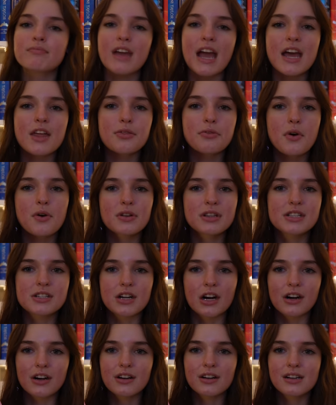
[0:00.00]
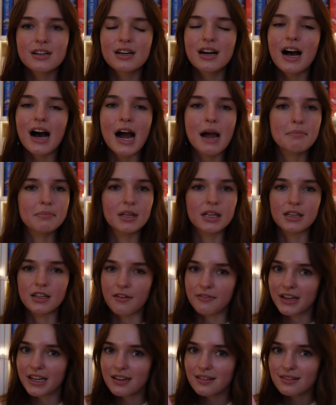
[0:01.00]
and Thrown in the Dark, I'm
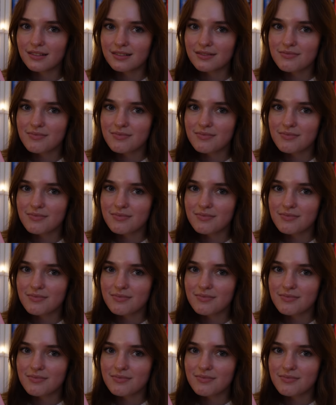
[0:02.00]
loving.